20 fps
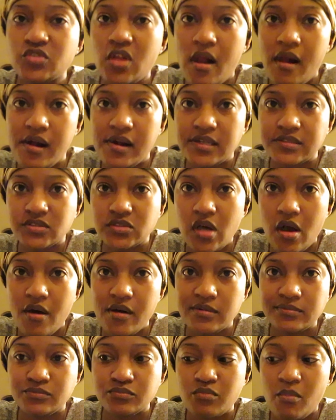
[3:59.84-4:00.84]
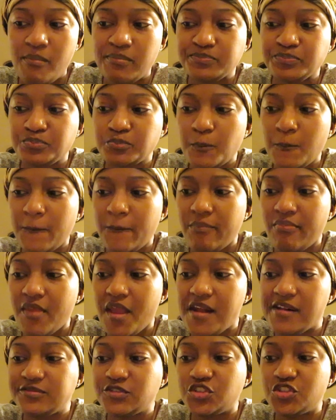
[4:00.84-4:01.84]
And um
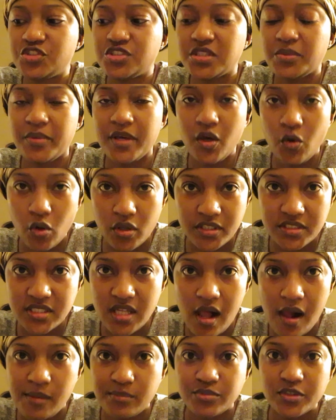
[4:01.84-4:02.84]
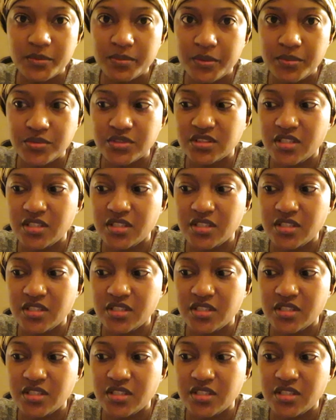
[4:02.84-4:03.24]
she used to bake all the time, bring people